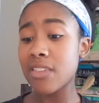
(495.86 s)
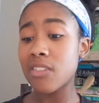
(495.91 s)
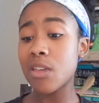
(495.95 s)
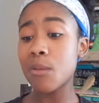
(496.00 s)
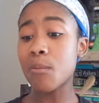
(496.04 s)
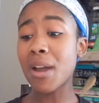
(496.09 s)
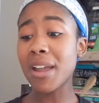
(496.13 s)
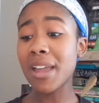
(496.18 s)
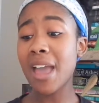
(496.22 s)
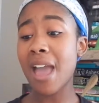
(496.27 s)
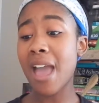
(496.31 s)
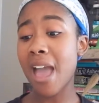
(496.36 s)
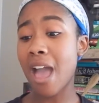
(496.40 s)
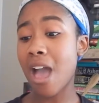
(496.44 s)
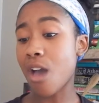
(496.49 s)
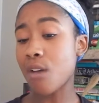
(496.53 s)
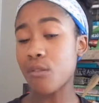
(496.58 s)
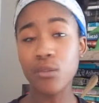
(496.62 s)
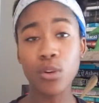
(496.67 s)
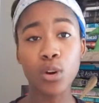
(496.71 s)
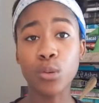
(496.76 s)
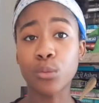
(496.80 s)
they might
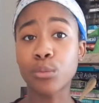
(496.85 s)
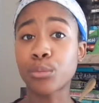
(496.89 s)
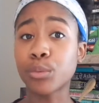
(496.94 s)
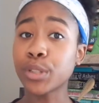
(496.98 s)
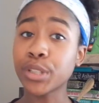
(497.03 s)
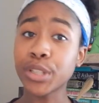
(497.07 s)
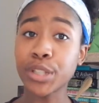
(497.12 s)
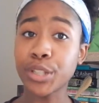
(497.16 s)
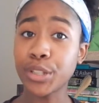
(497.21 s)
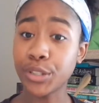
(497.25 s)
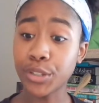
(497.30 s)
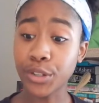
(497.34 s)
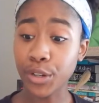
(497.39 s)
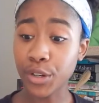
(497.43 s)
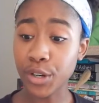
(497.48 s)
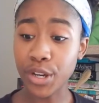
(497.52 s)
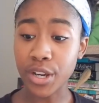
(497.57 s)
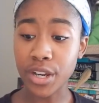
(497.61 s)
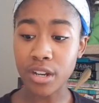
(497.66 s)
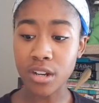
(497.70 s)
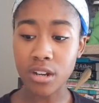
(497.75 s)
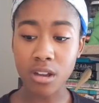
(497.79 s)
have a really
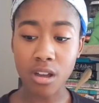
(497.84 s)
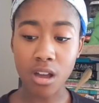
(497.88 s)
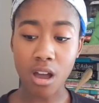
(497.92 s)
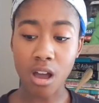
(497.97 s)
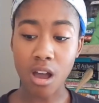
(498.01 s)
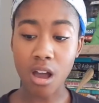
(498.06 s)
good